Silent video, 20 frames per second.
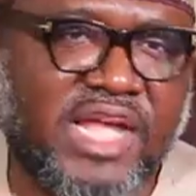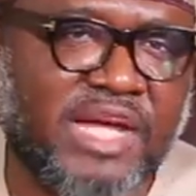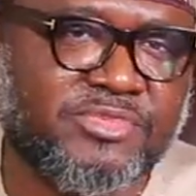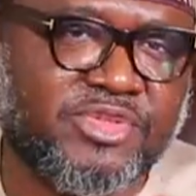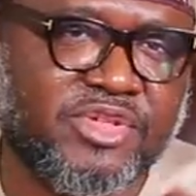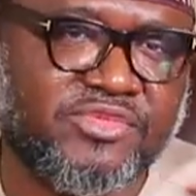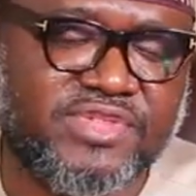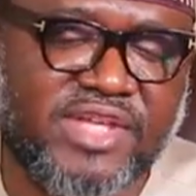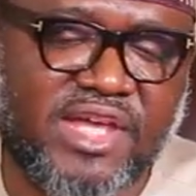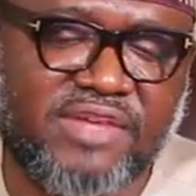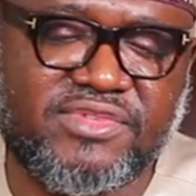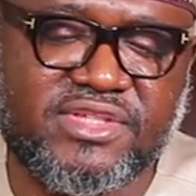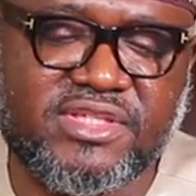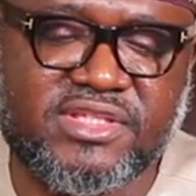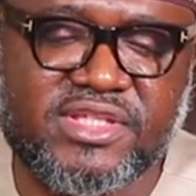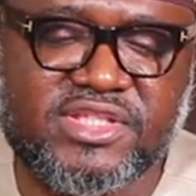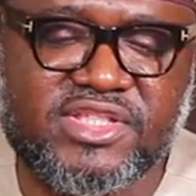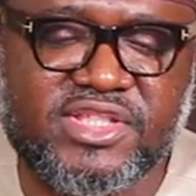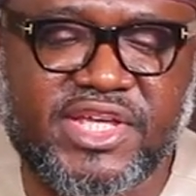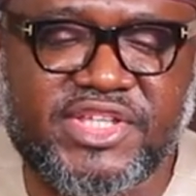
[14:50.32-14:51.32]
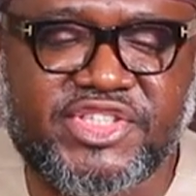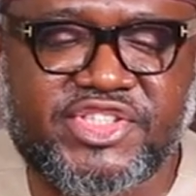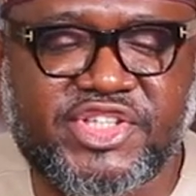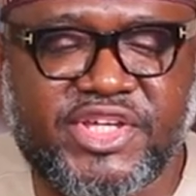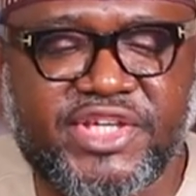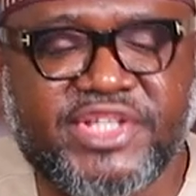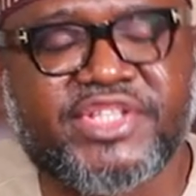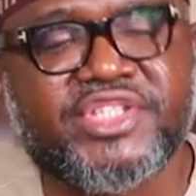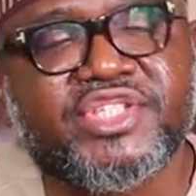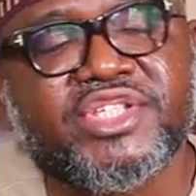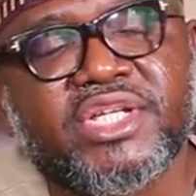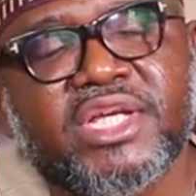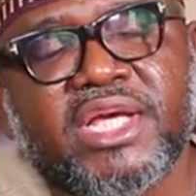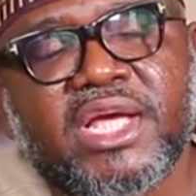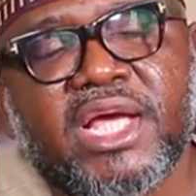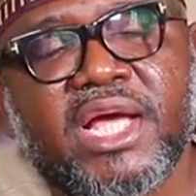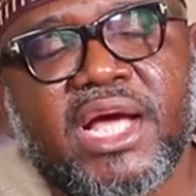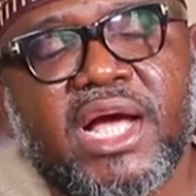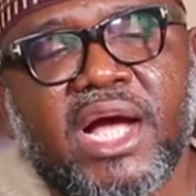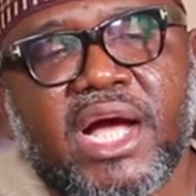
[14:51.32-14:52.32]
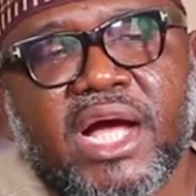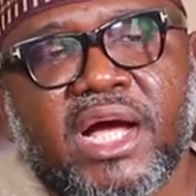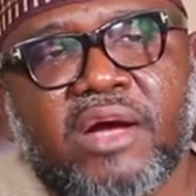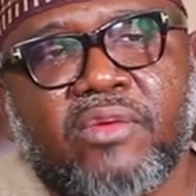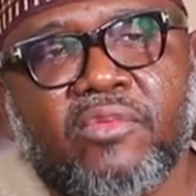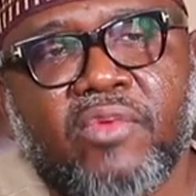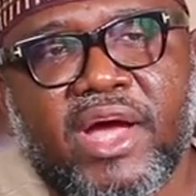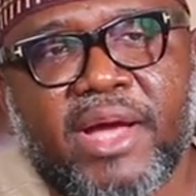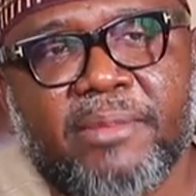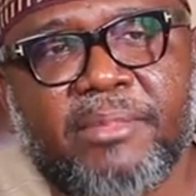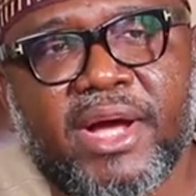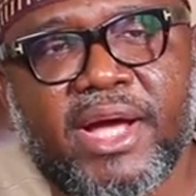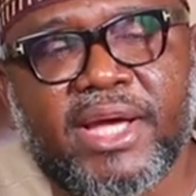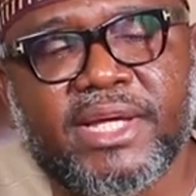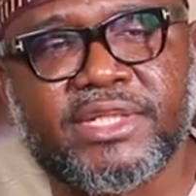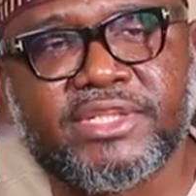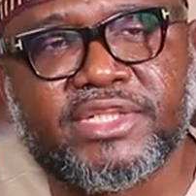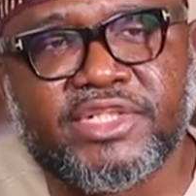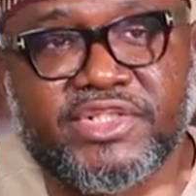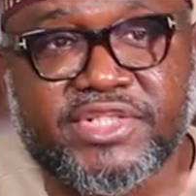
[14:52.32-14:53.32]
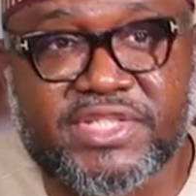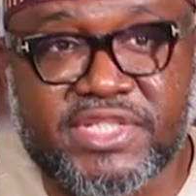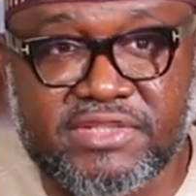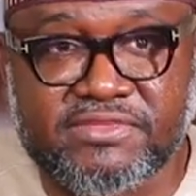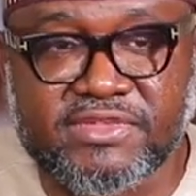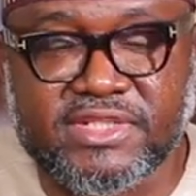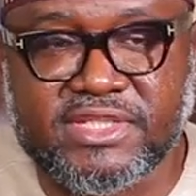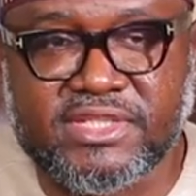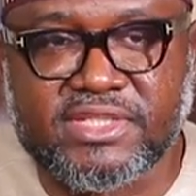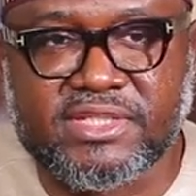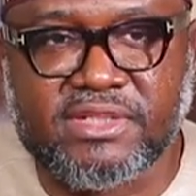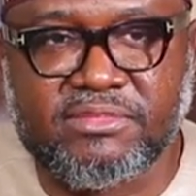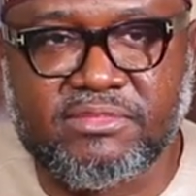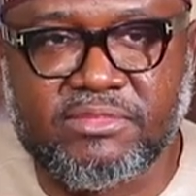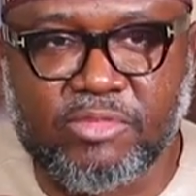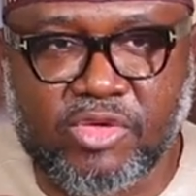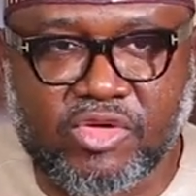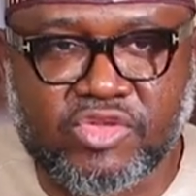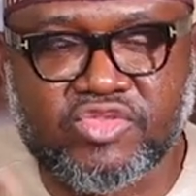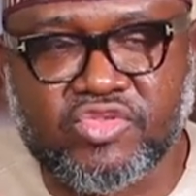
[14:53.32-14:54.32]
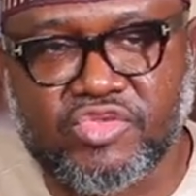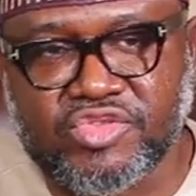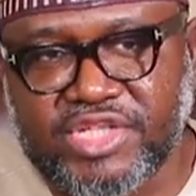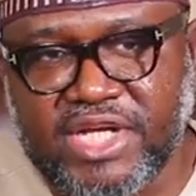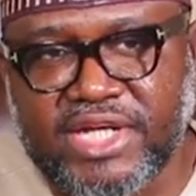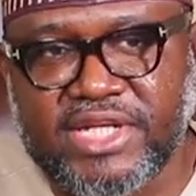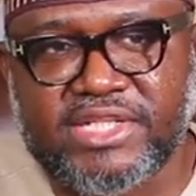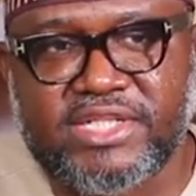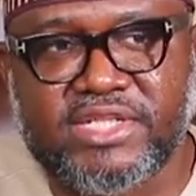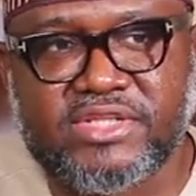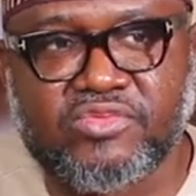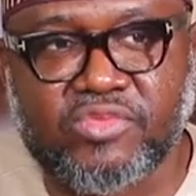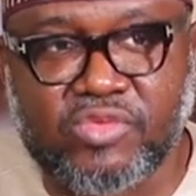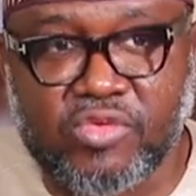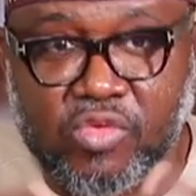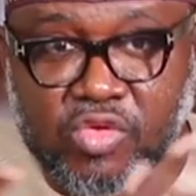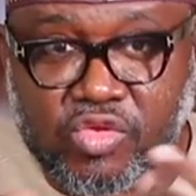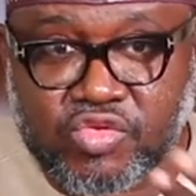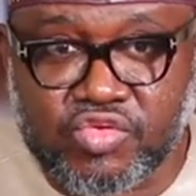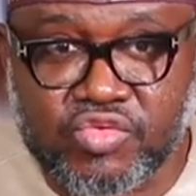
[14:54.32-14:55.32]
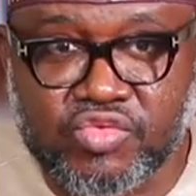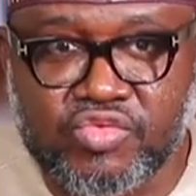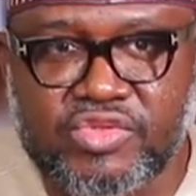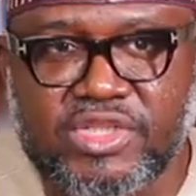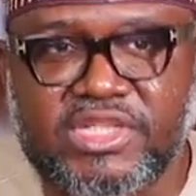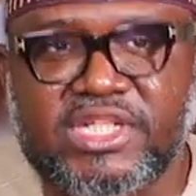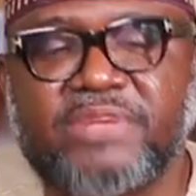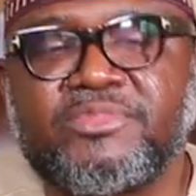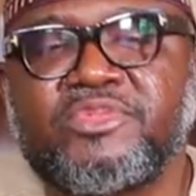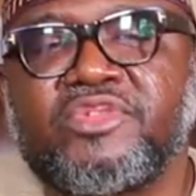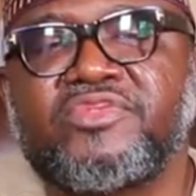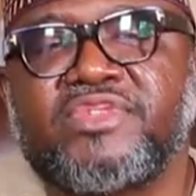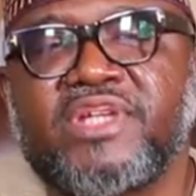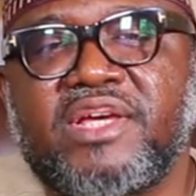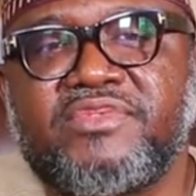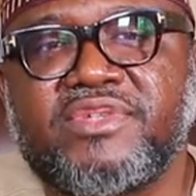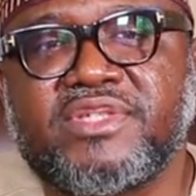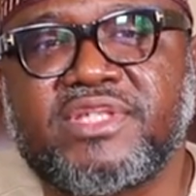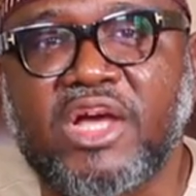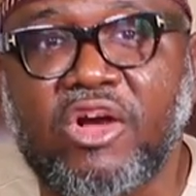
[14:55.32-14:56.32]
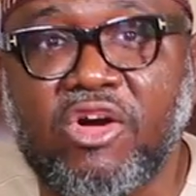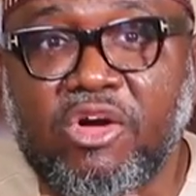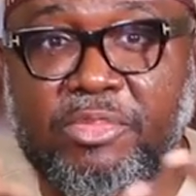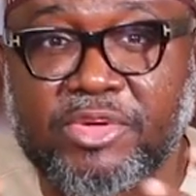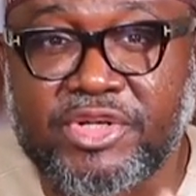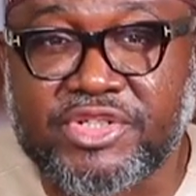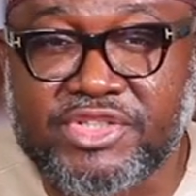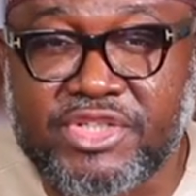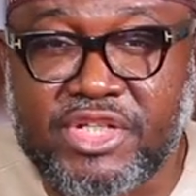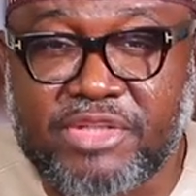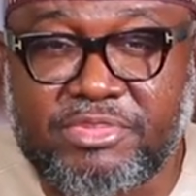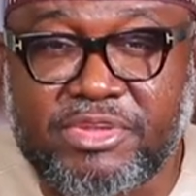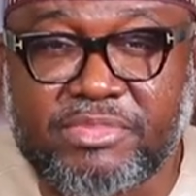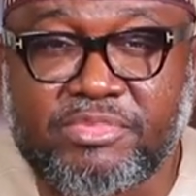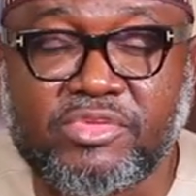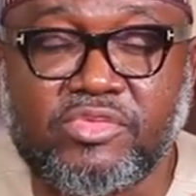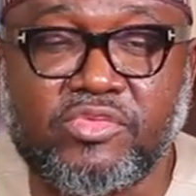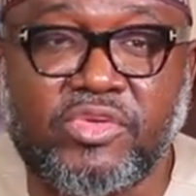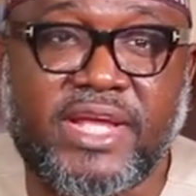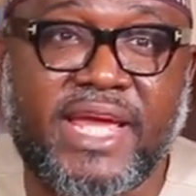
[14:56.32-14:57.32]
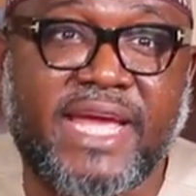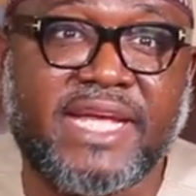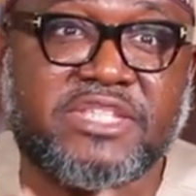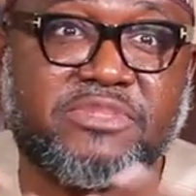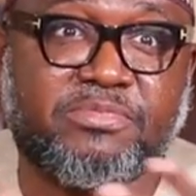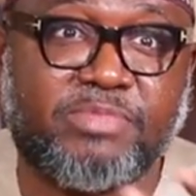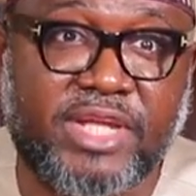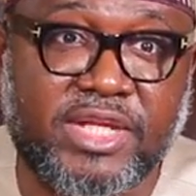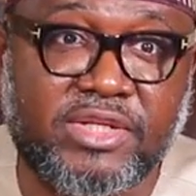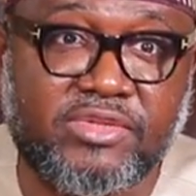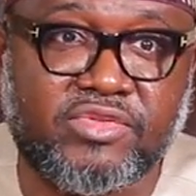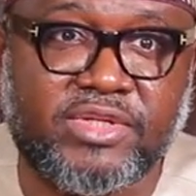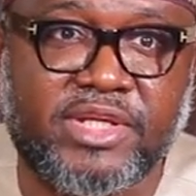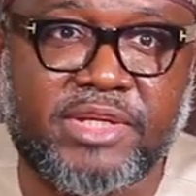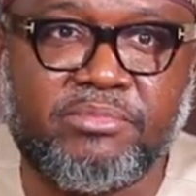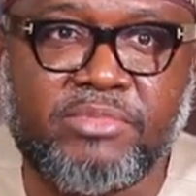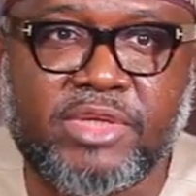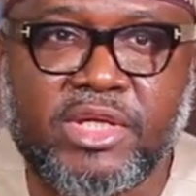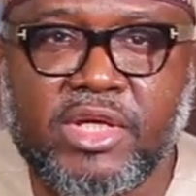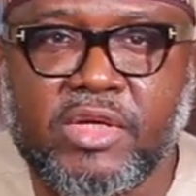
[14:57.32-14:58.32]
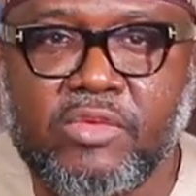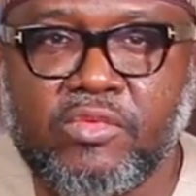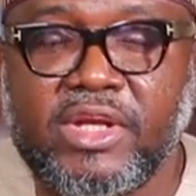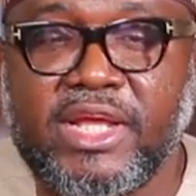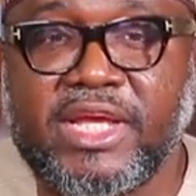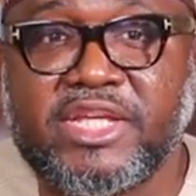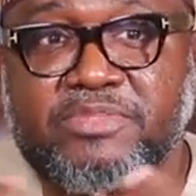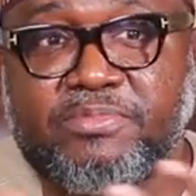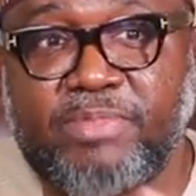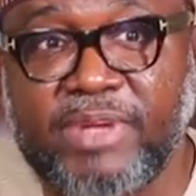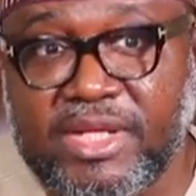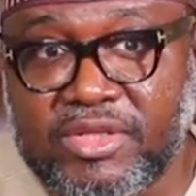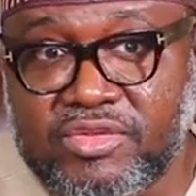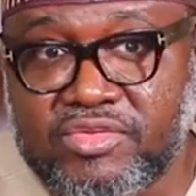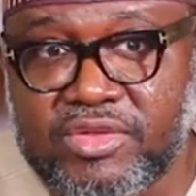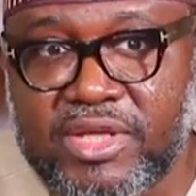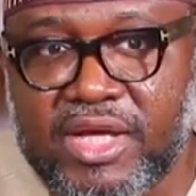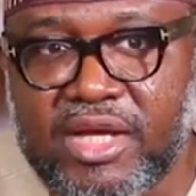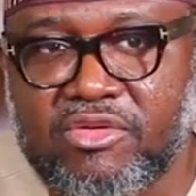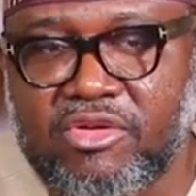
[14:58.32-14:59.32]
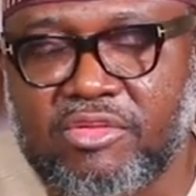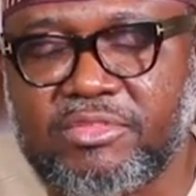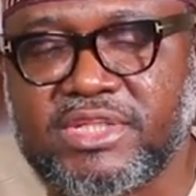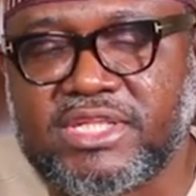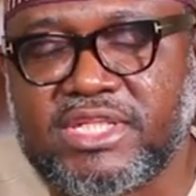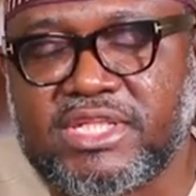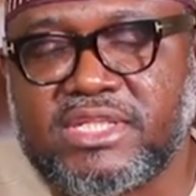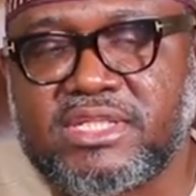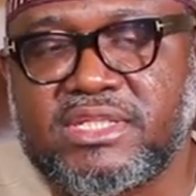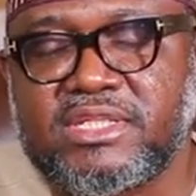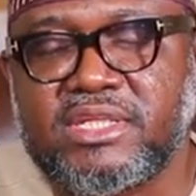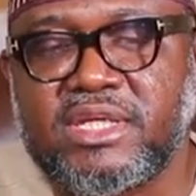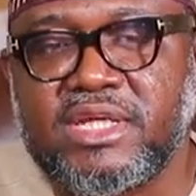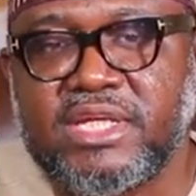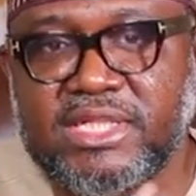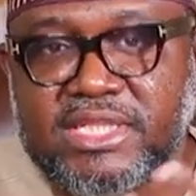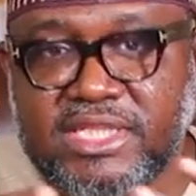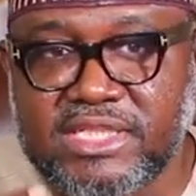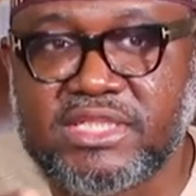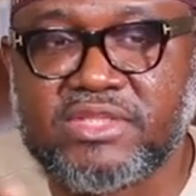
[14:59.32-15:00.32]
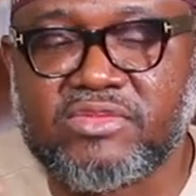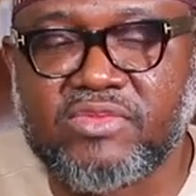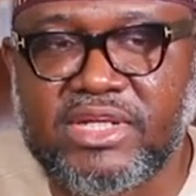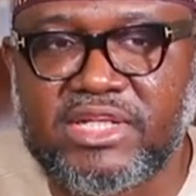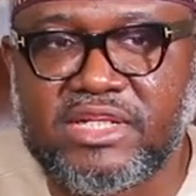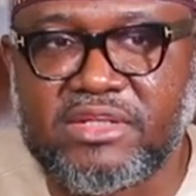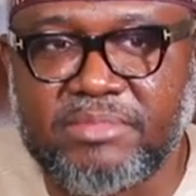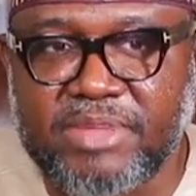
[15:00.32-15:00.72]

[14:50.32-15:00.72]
terms of service. It's exchange, whereby the receivers, mosques or charities, will go through the terms of service. Our operational people will explain to them, will explain to their committees, this is what it